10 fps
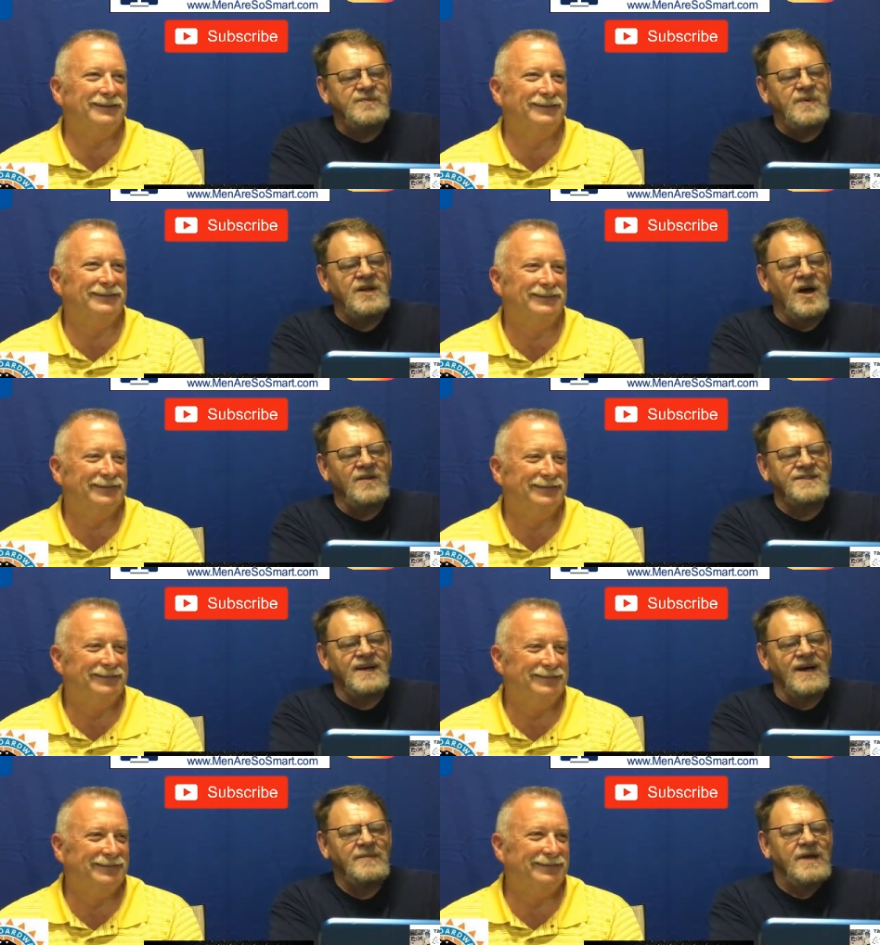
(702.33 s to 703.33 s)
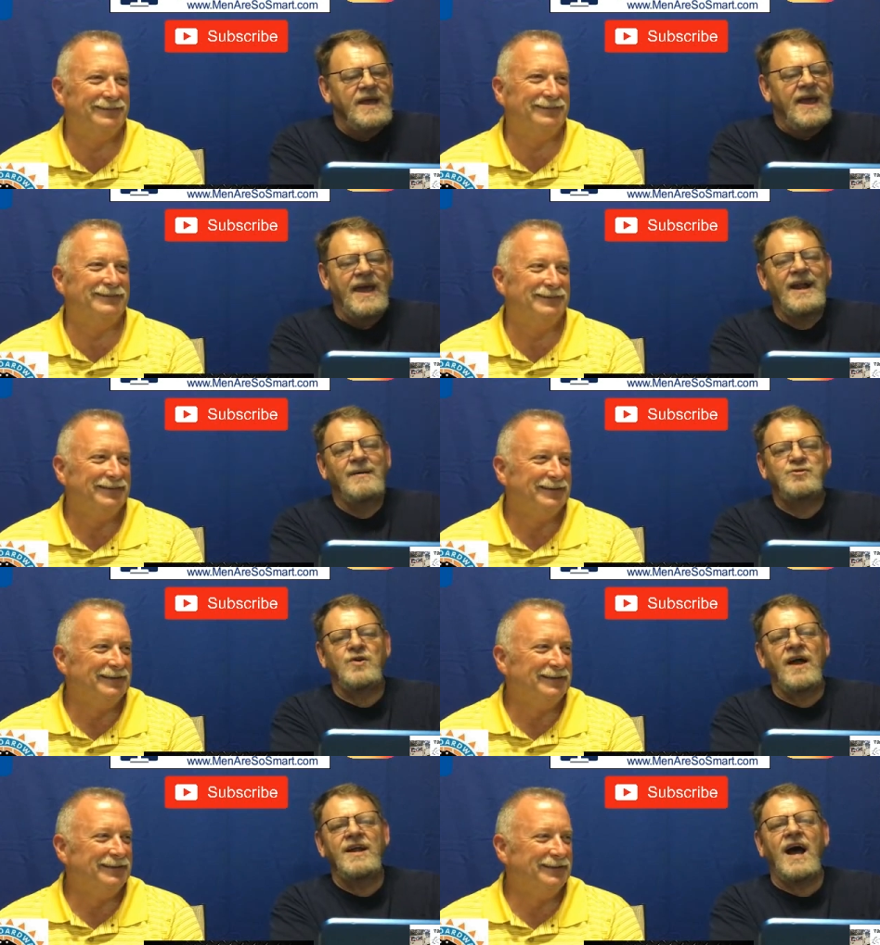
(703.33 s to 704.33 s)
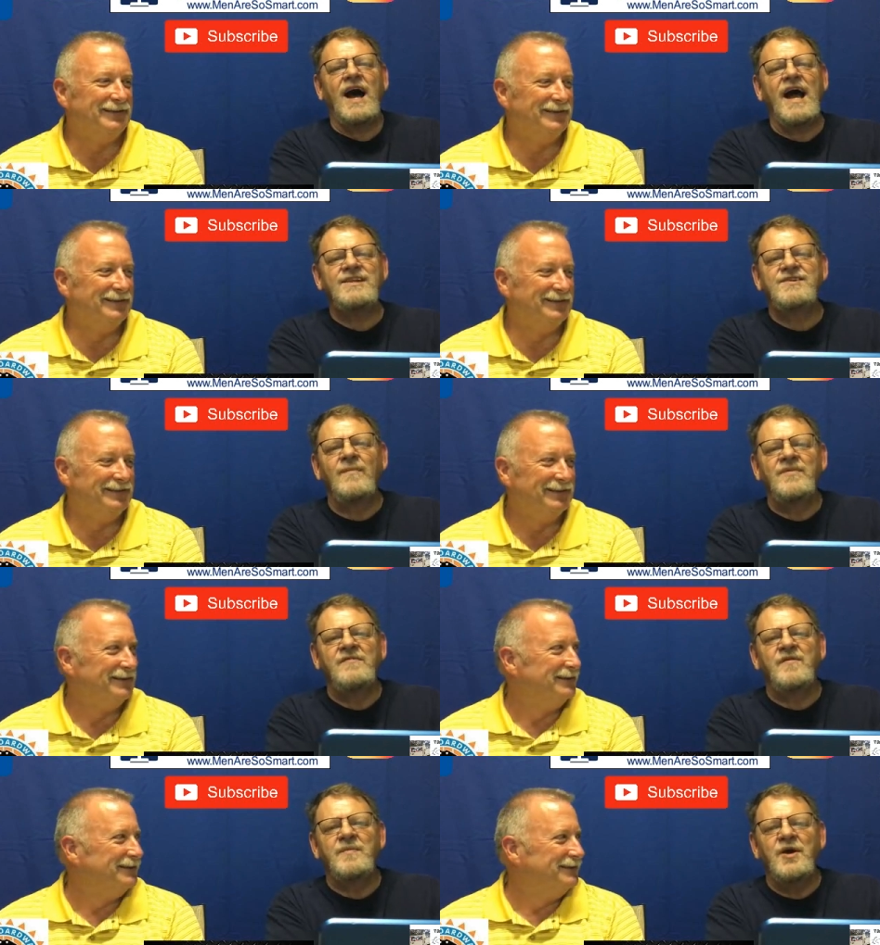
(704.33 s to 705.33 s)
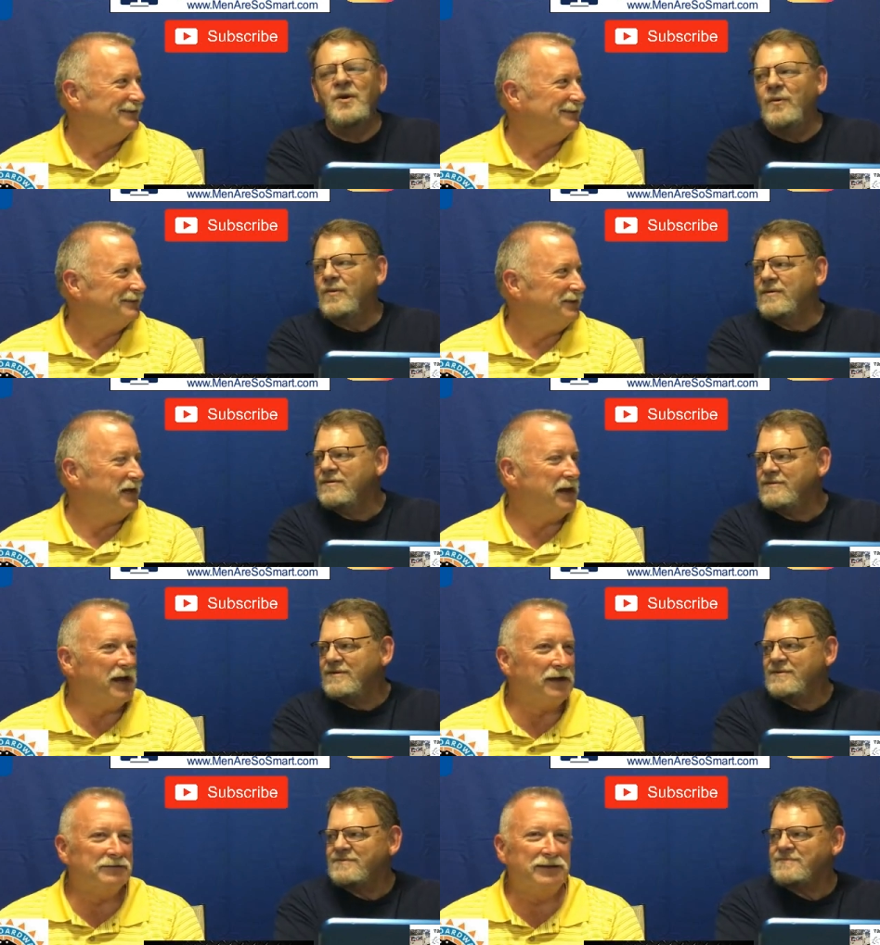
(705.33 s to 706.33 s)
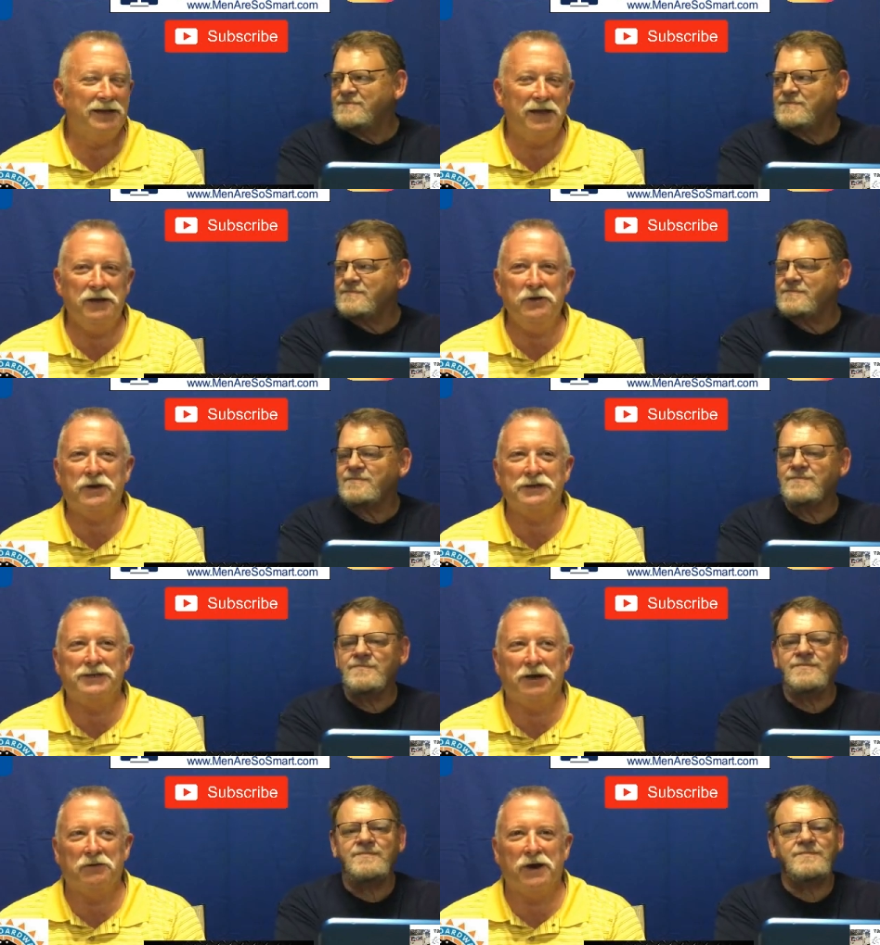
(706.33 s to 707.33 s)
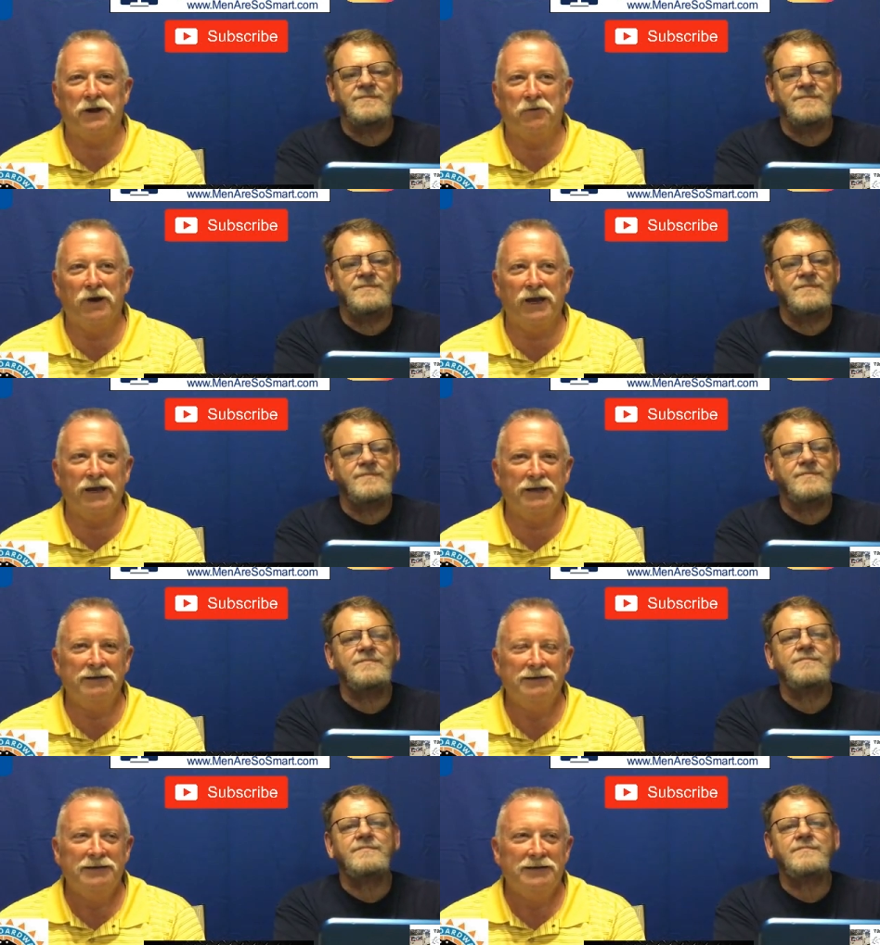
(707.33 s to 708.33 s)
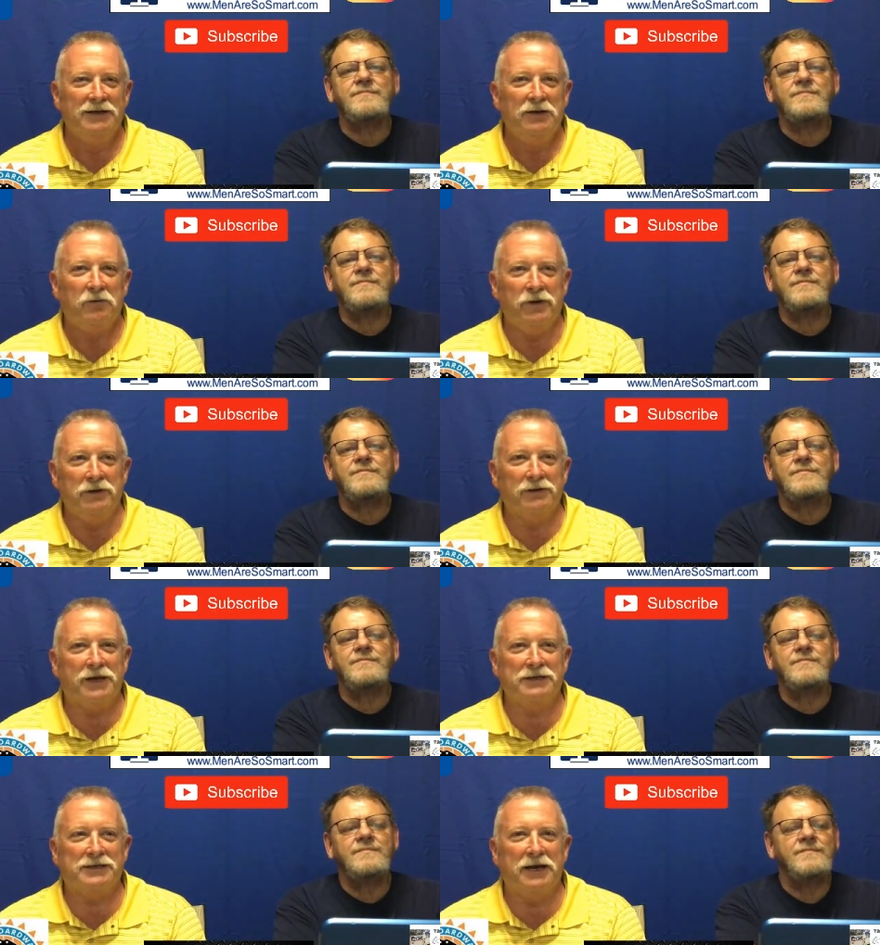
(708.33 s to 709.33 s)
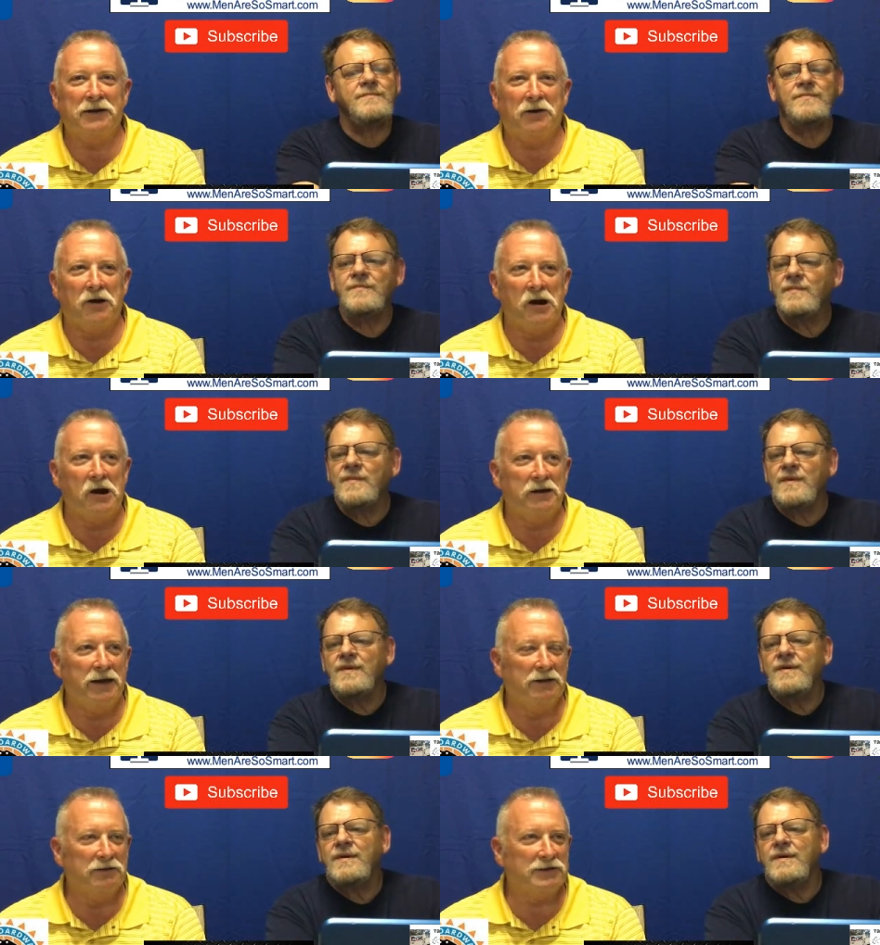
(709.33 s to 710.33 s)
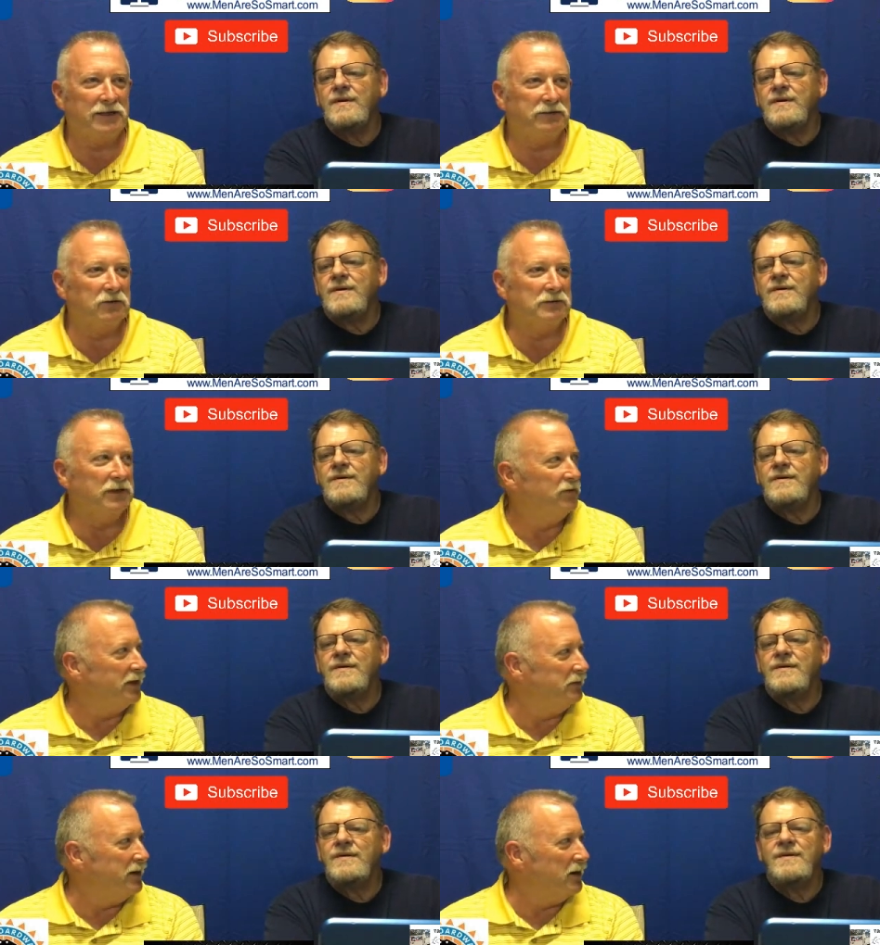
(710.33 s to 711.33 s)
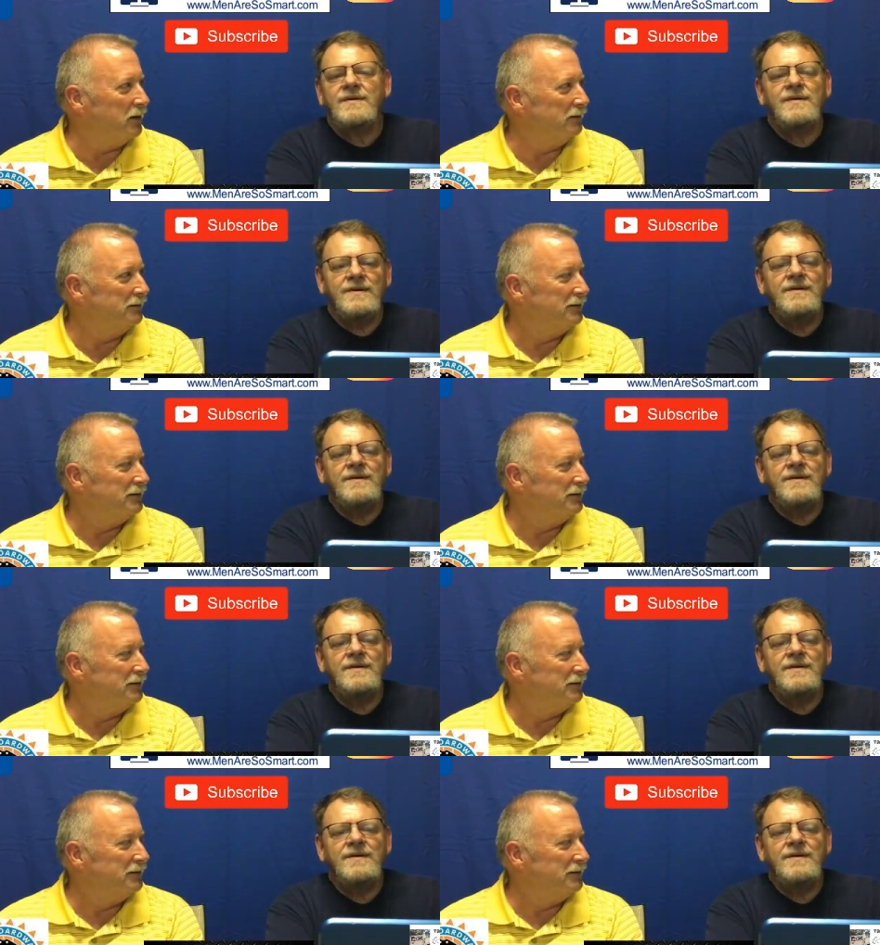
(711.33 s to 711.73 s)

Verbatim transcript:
Speaker 1: speed all the time, and I'm trying to hide something from you.
Speaker 2: Yeah, and you can tell right away when you look inside a car and it looks like they're living in there.